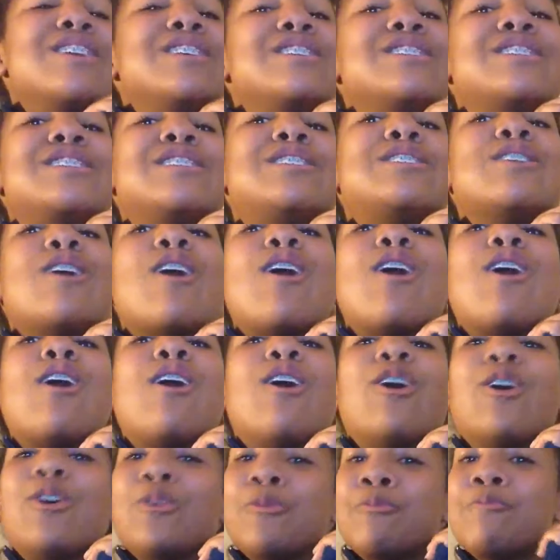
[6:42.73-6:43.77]

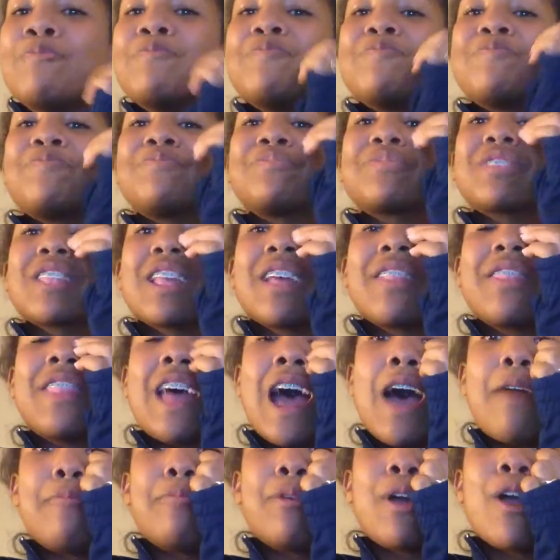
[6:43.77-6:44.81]
So
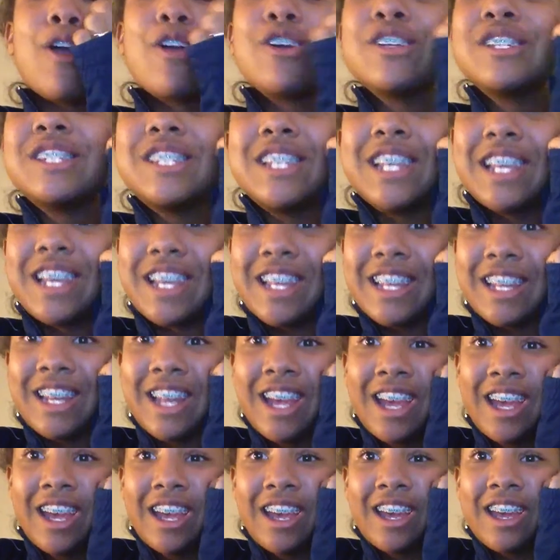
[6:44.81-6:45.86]
that
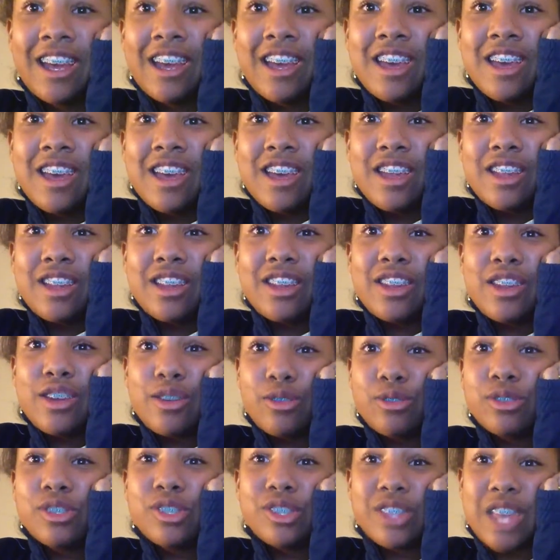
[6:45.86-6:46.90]
person
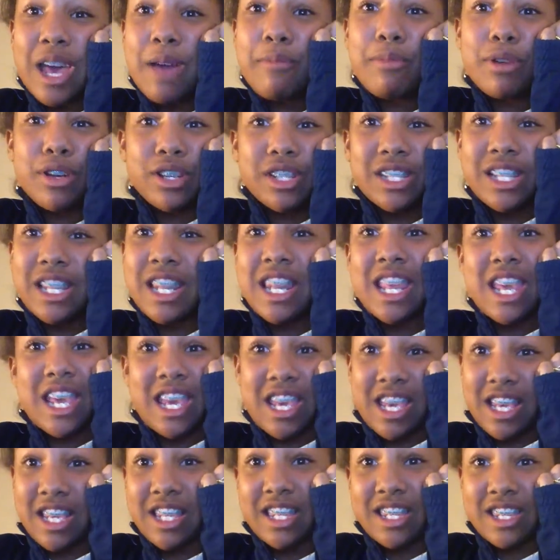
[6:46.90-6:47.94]
knows who that person
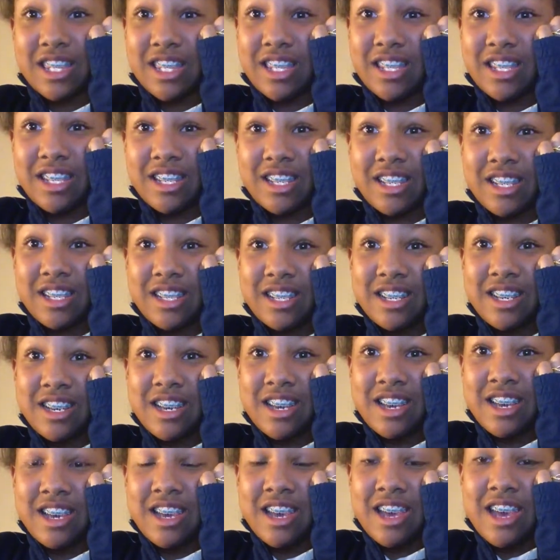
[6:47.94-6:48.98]
is.
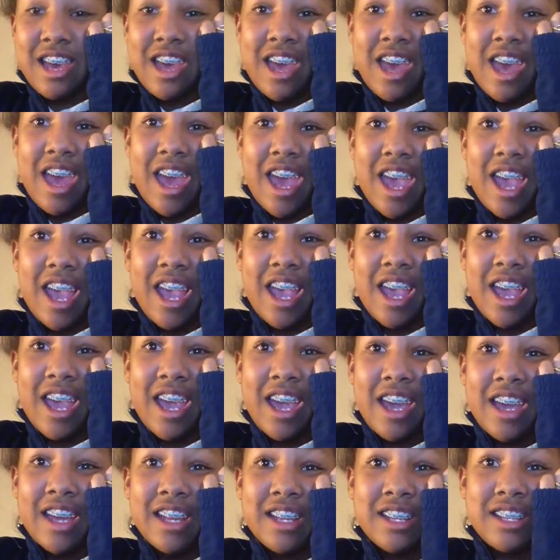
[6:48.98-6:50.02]

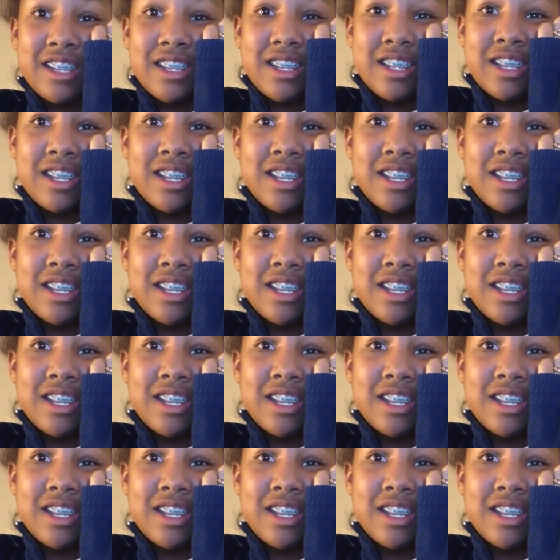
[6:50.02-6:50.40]
And